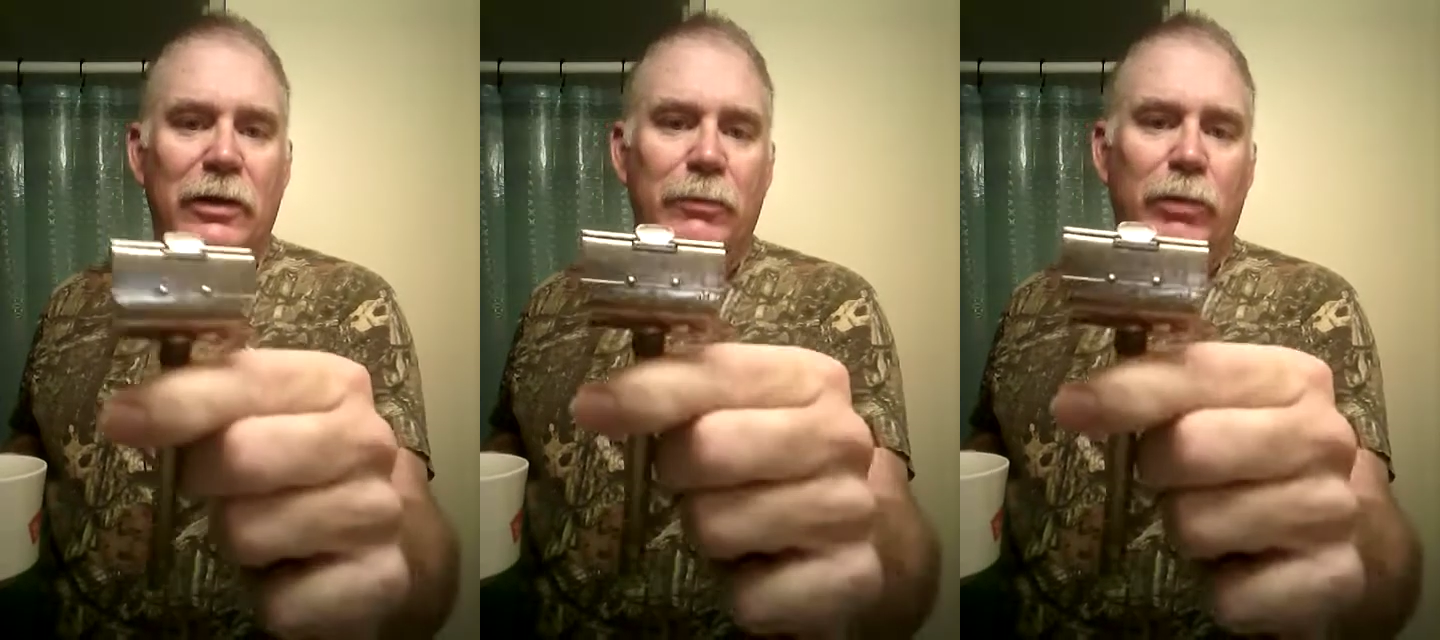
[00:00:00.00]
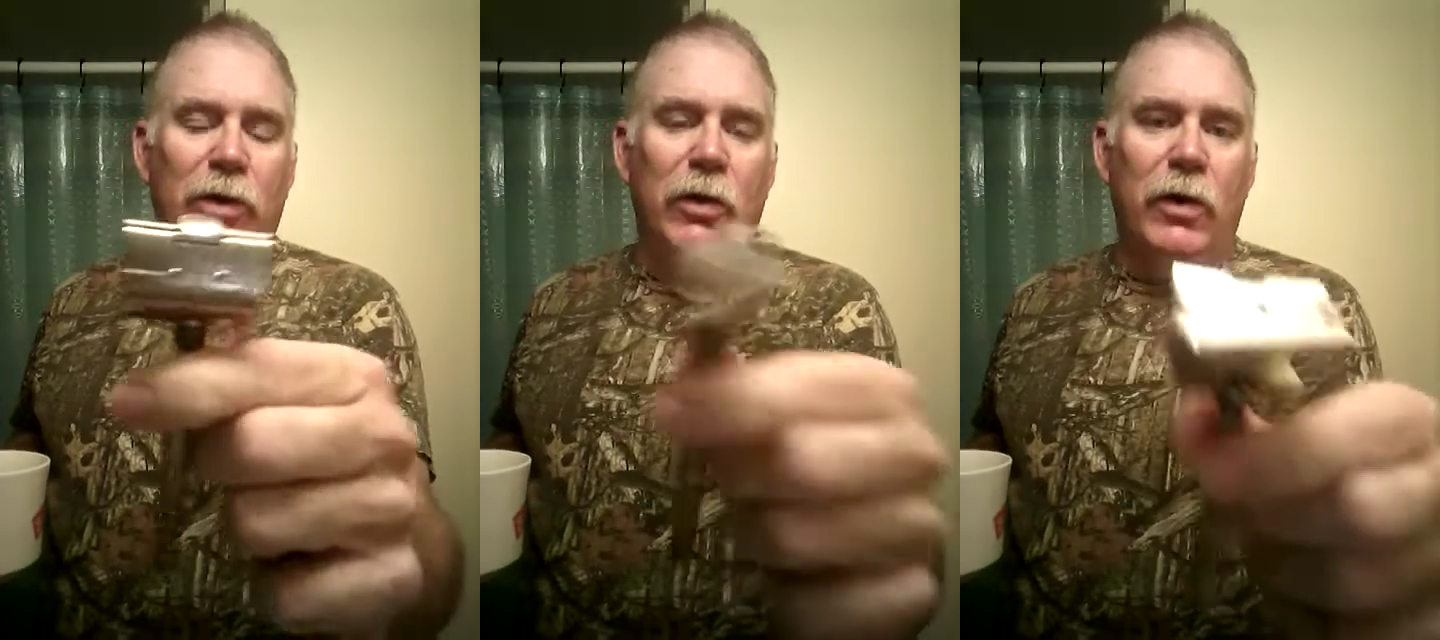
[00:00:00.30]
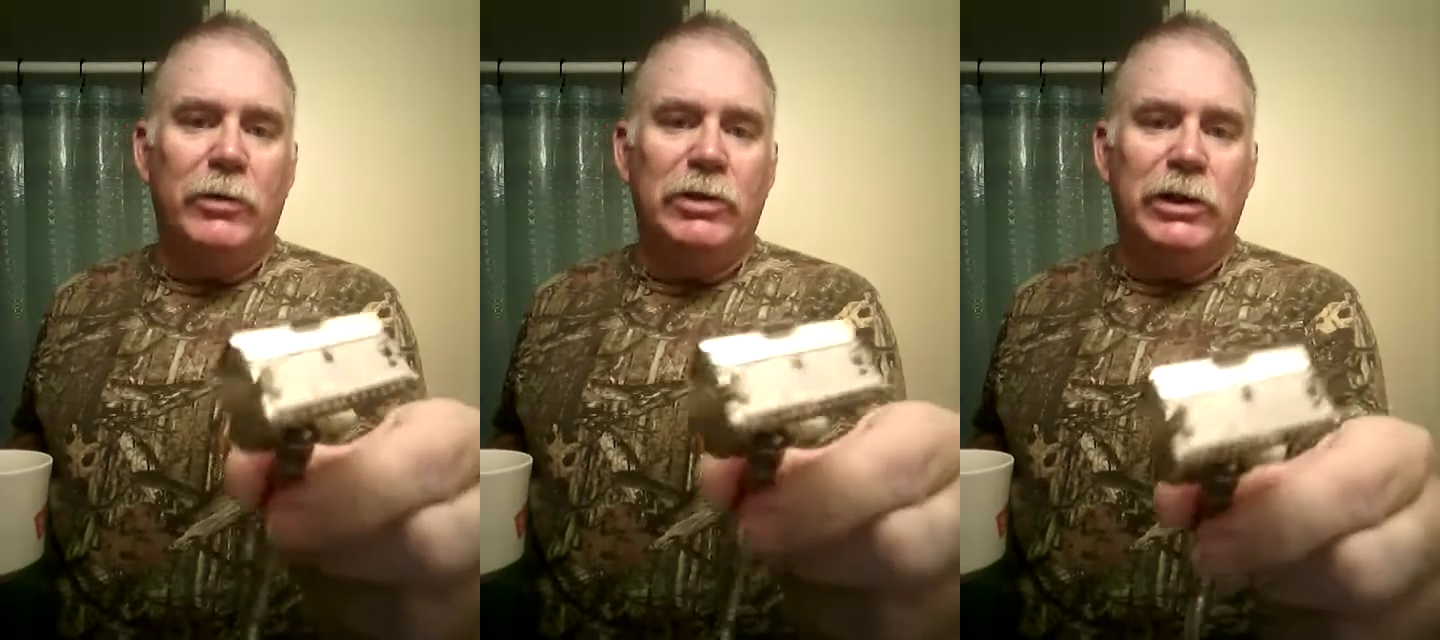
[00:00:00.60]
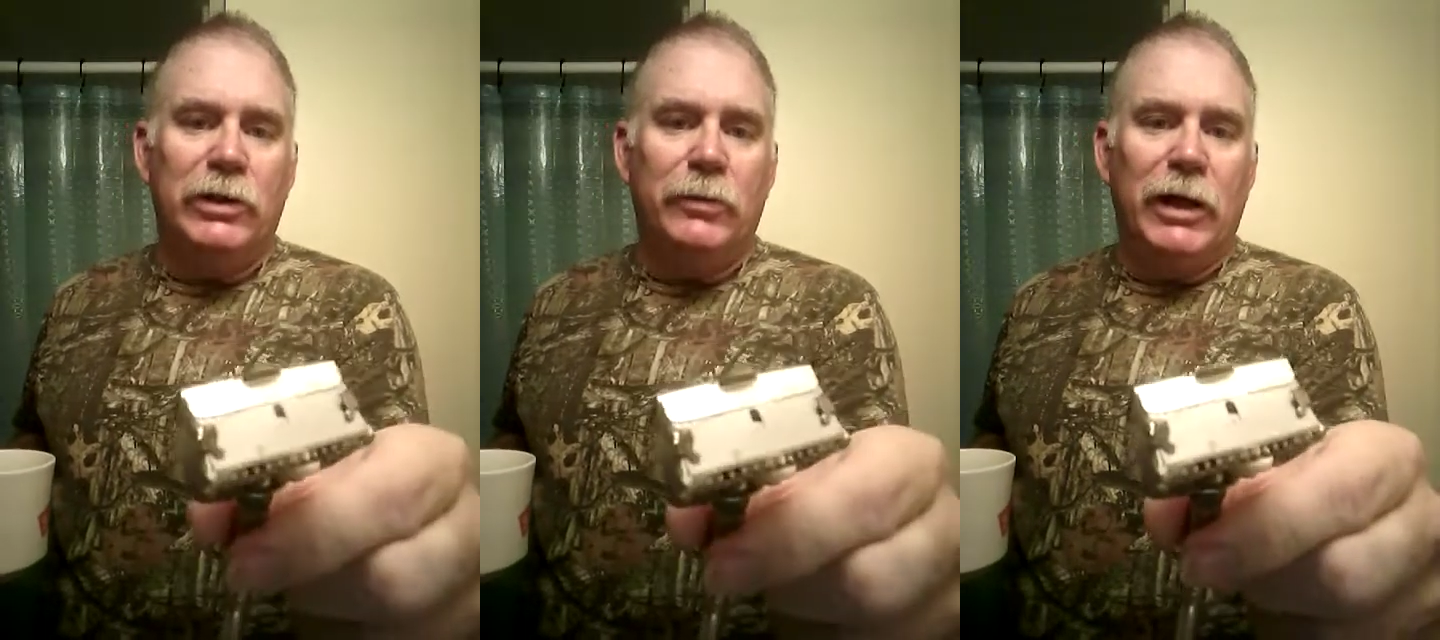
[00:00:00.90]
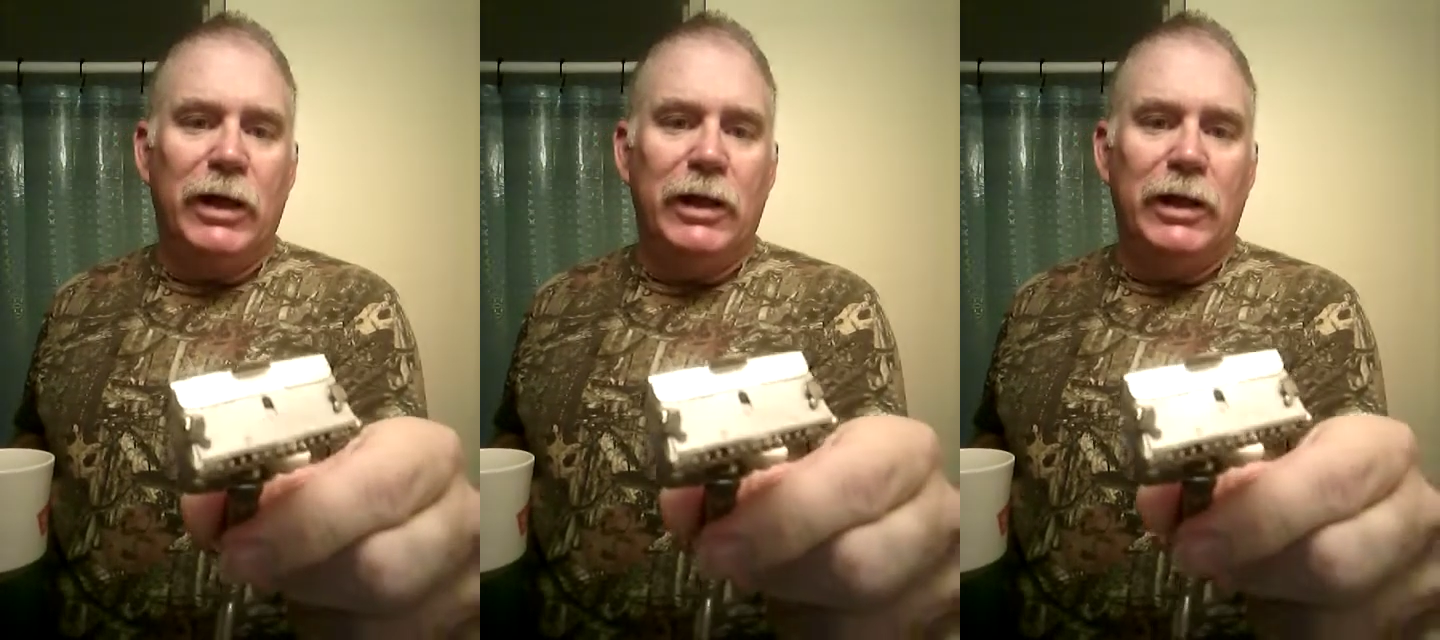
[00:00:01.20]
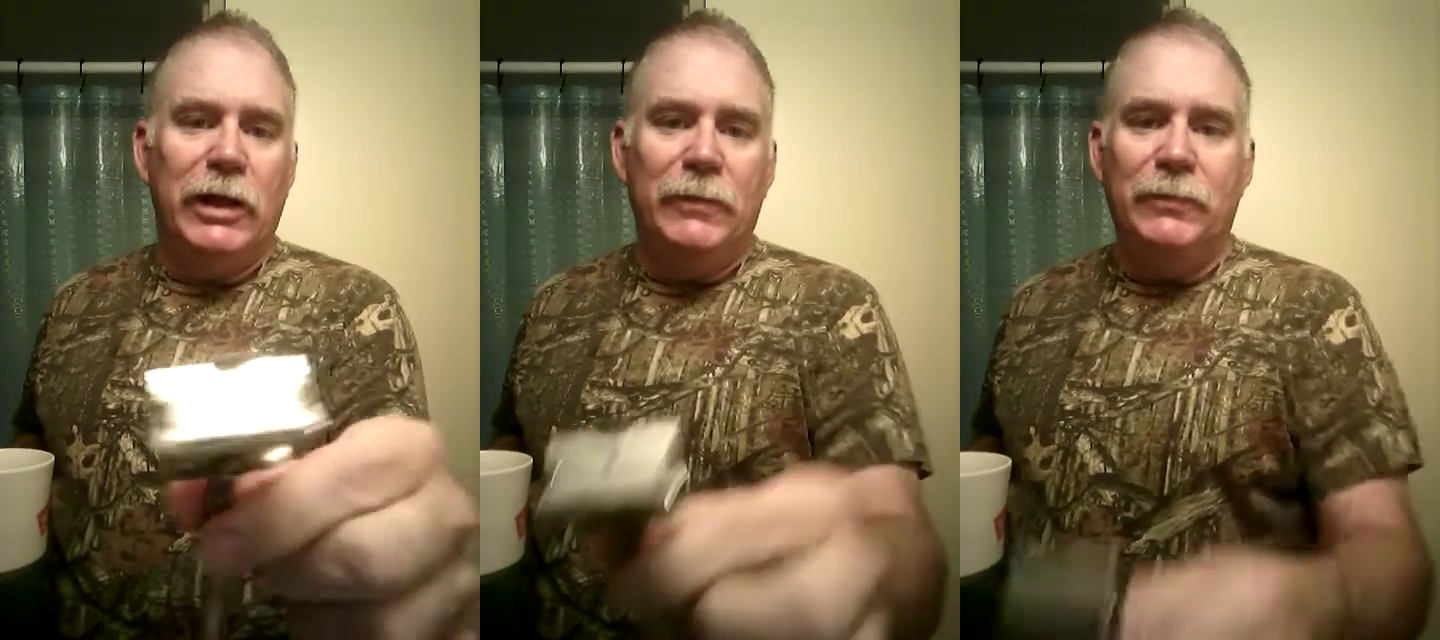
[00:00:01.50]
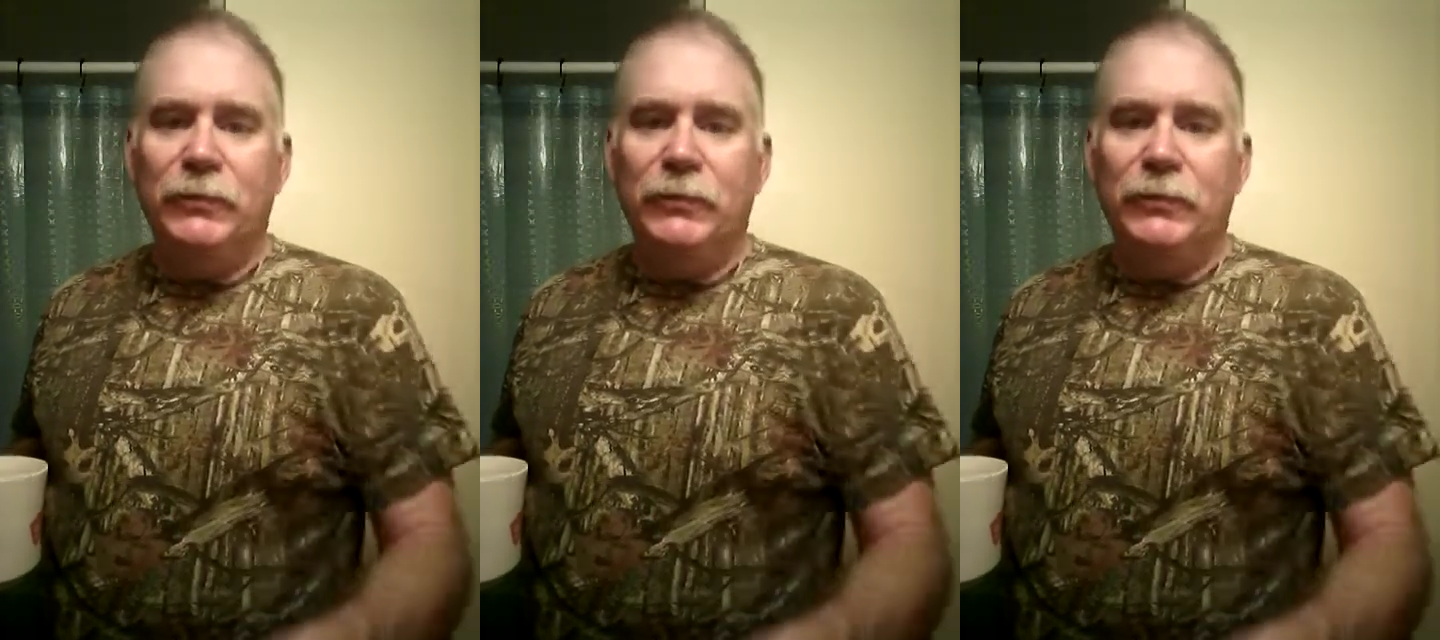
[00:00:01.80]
Put a carbon steel blade in it.